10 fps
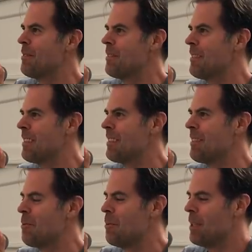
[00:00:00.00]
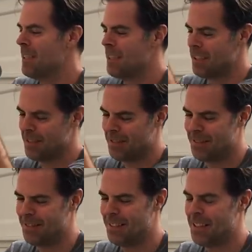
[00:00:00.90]
we're done. We are
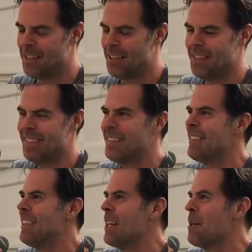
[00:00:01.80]
done. I